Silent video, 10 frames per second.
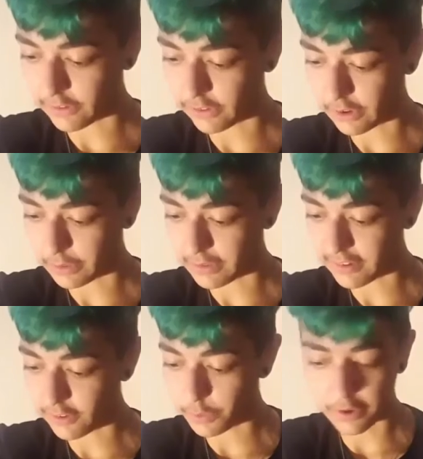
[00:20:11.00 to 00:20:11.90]
so
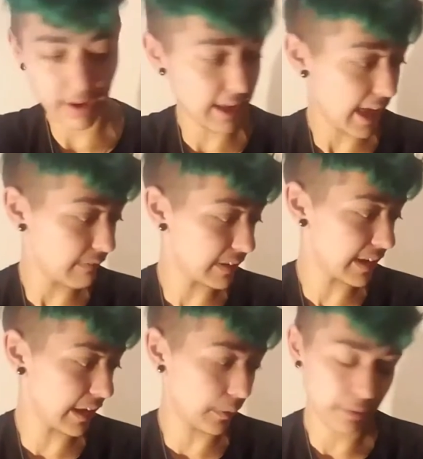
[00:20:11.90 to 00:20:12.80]
this is where I have it
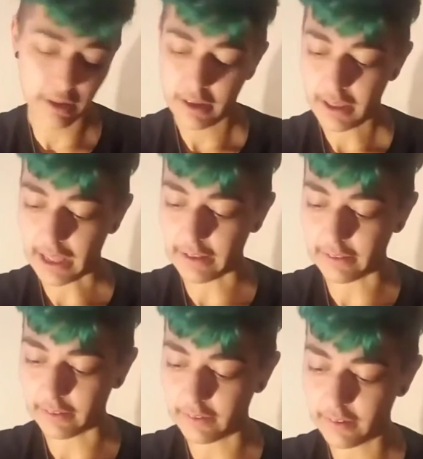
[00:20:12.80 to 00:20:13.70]
now,
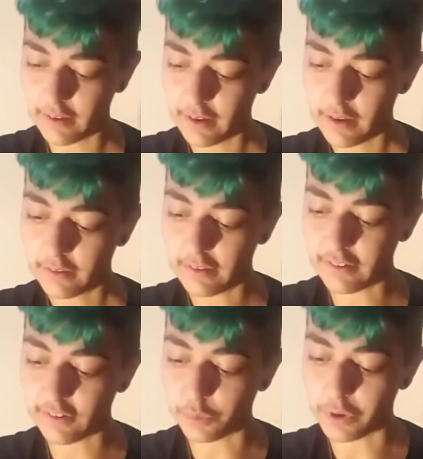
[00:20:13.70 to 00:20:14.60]
and
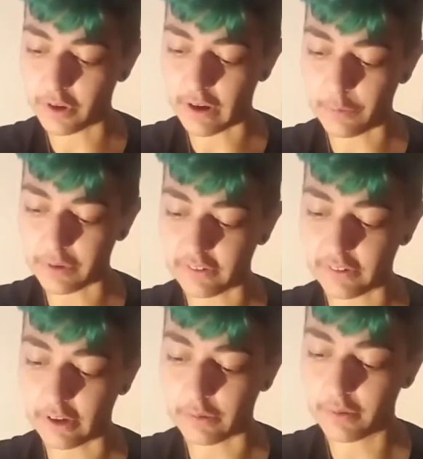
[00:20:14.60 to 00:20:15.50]
this is where I want it to
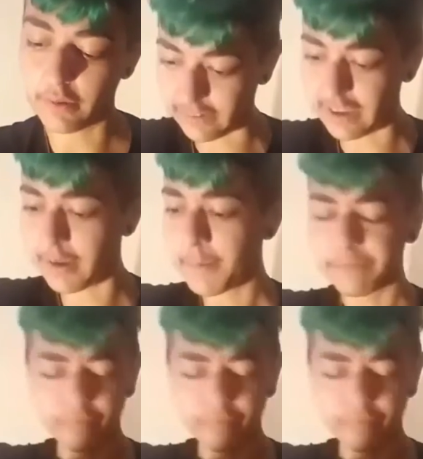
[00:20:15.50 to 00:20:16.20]
go. It's like